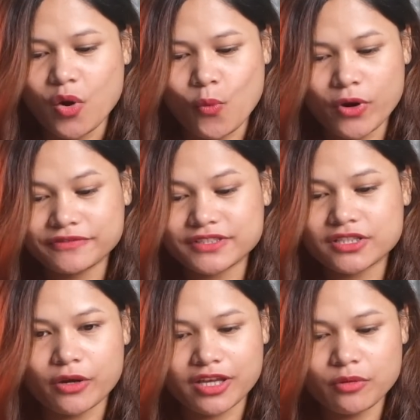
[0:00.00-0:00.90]
One of the
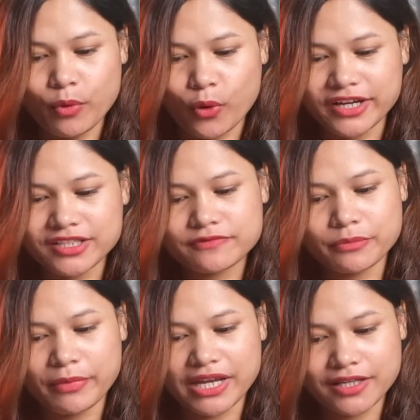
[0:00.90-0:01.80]
talking points
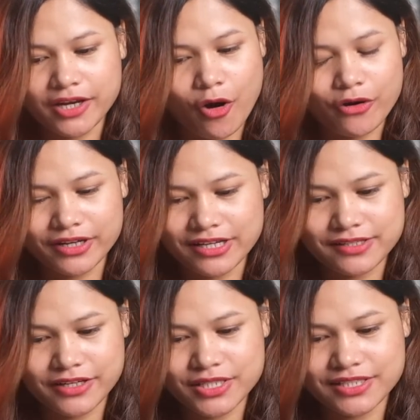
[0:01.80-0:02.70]
for Meitei
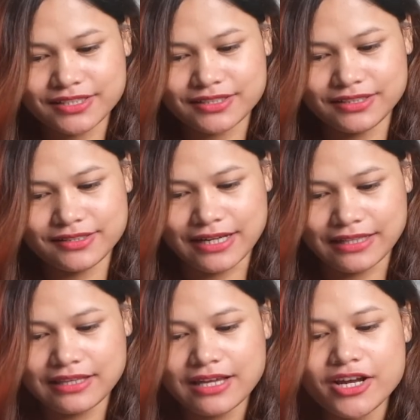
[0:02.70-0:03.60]
organizations is that